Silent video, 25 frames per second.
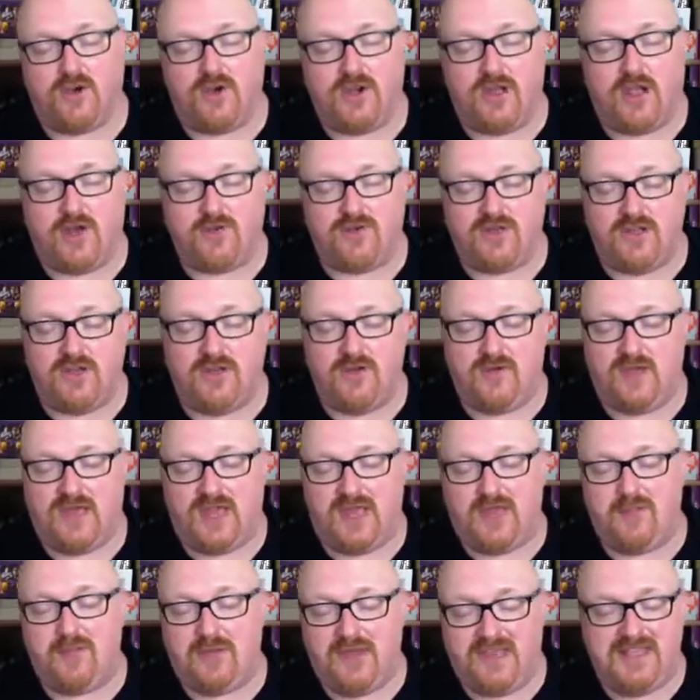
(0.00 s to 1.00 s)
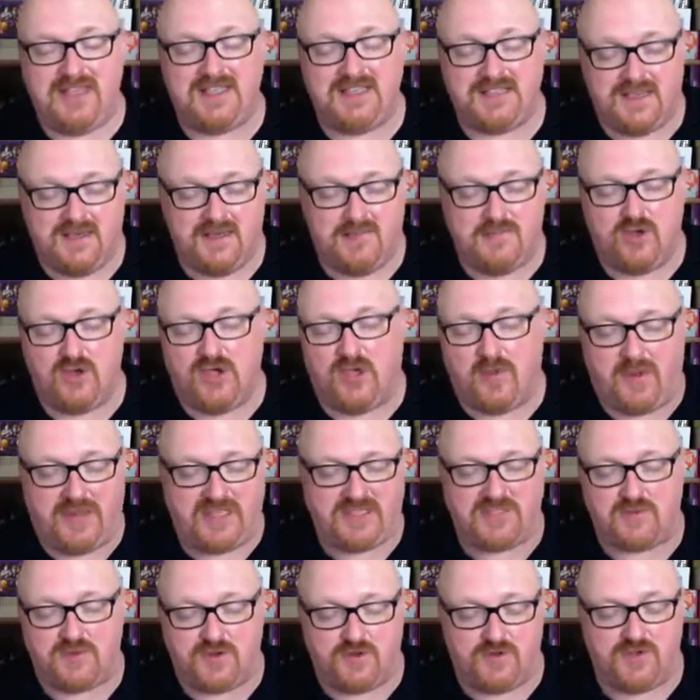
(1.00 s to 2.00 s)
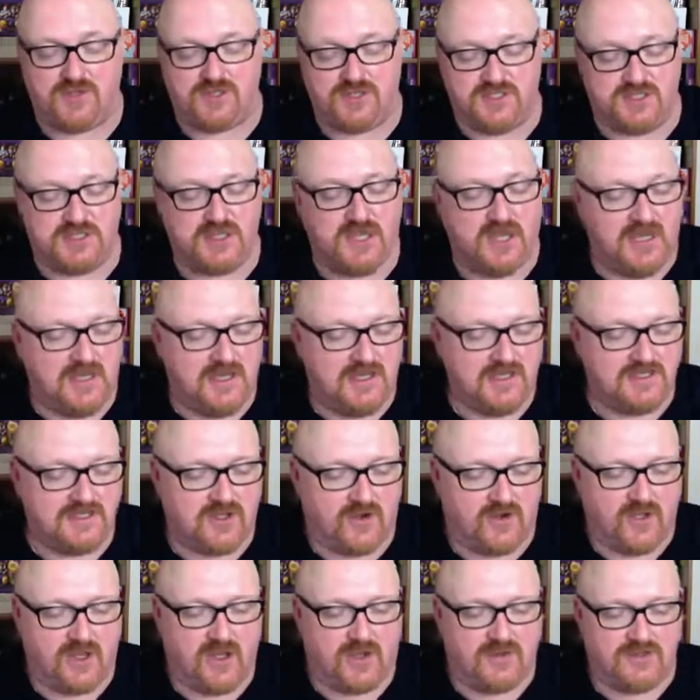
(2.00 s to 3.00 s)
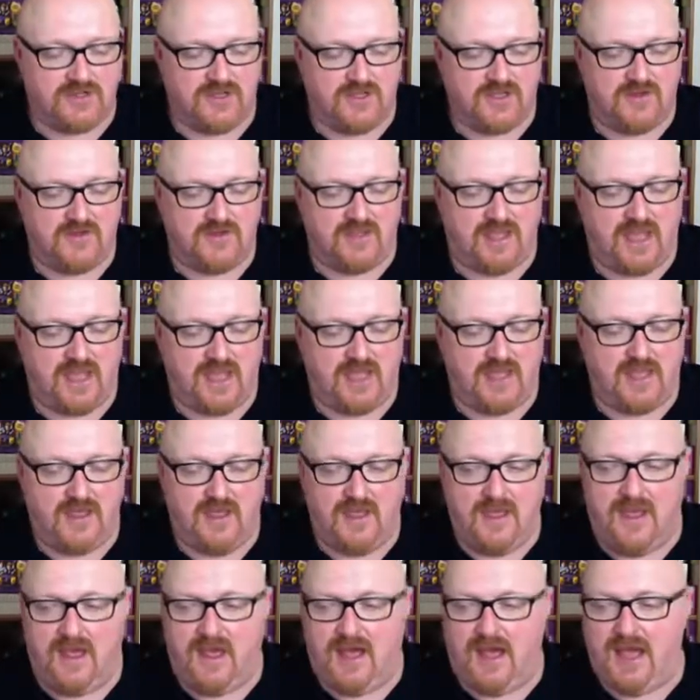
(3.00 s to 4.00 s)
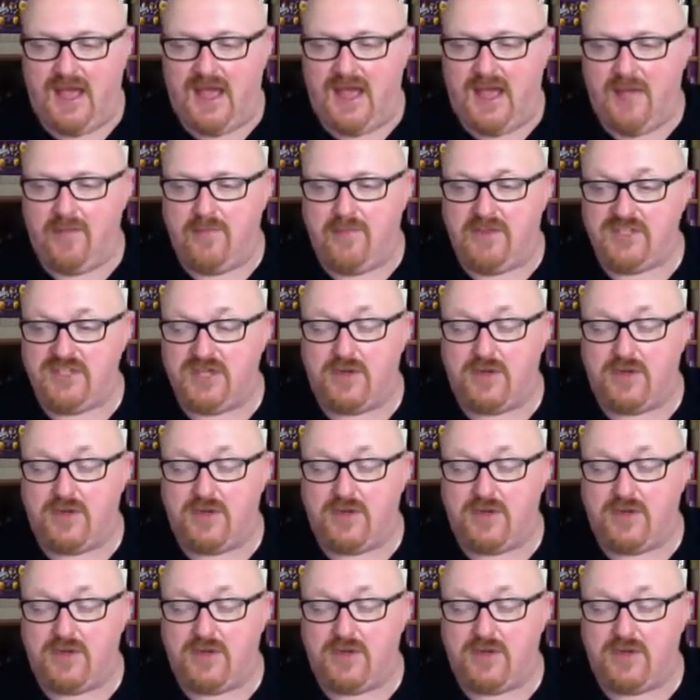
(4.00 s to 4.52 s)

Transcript: .co.uk, Pete at monkeypantsproductions.co.uk.